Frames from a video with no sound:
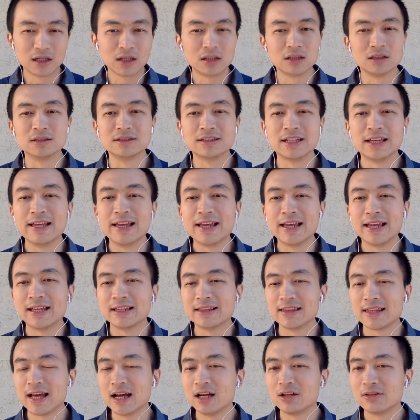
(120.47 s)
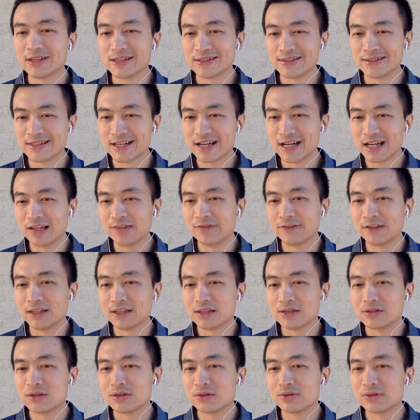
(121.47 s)
art, and now let's dive
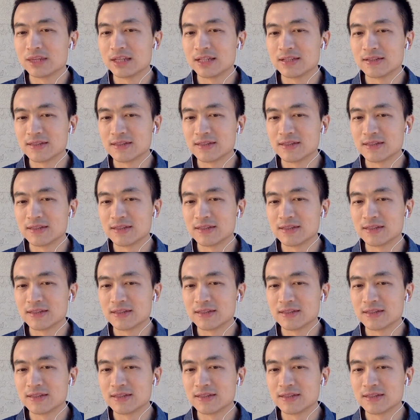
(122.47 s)
into the